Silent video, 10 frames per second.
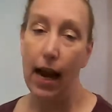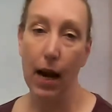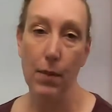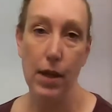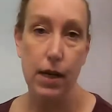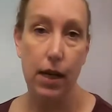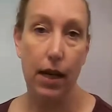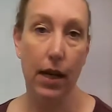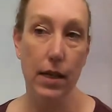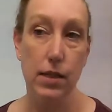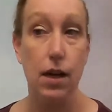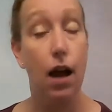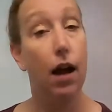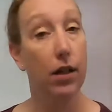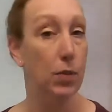Hamlet is
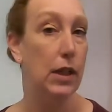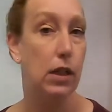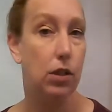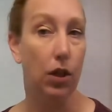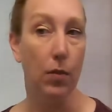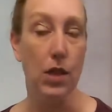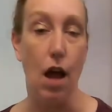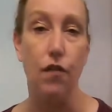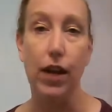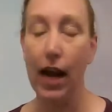uh, speaking to himself.